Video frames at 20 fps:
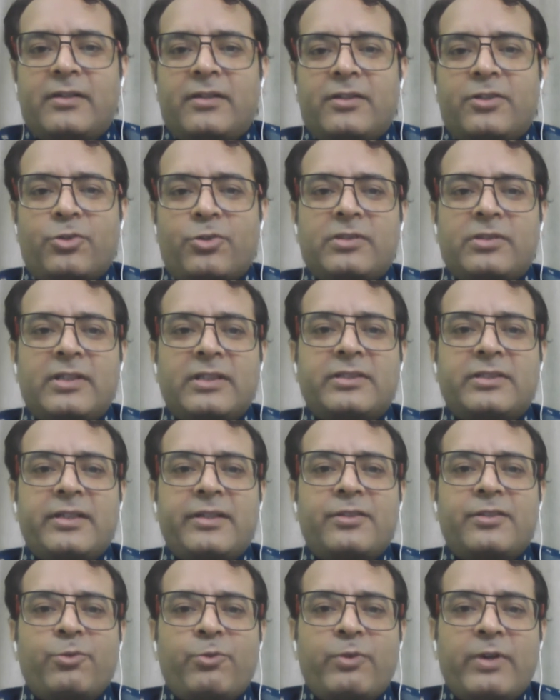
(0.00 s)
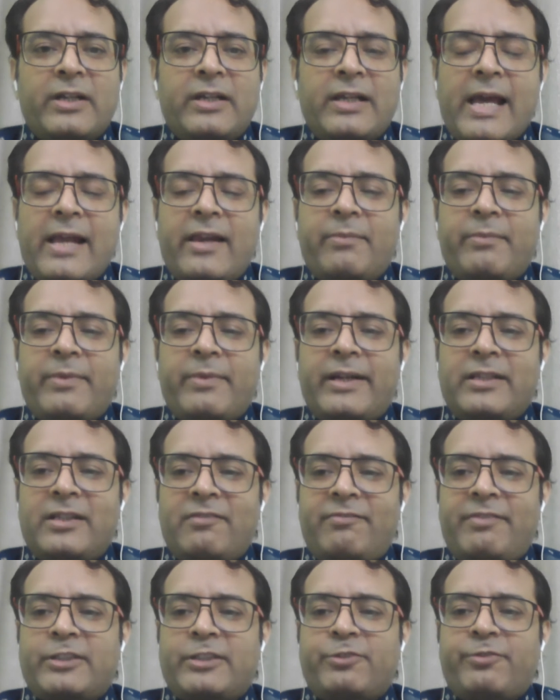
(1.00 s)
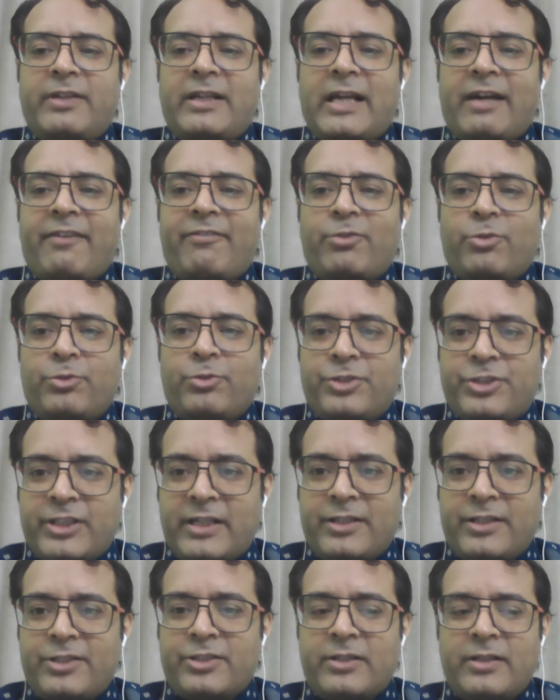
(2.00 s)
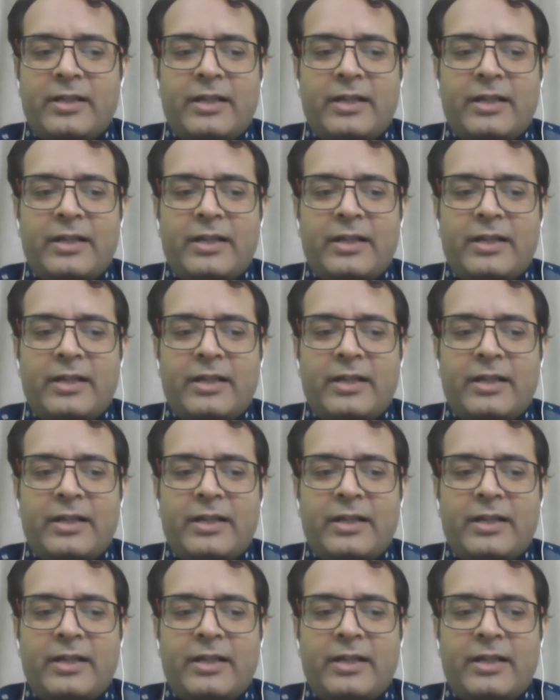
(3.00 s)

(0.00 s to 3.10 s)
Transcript: So this is one element which we have to judge.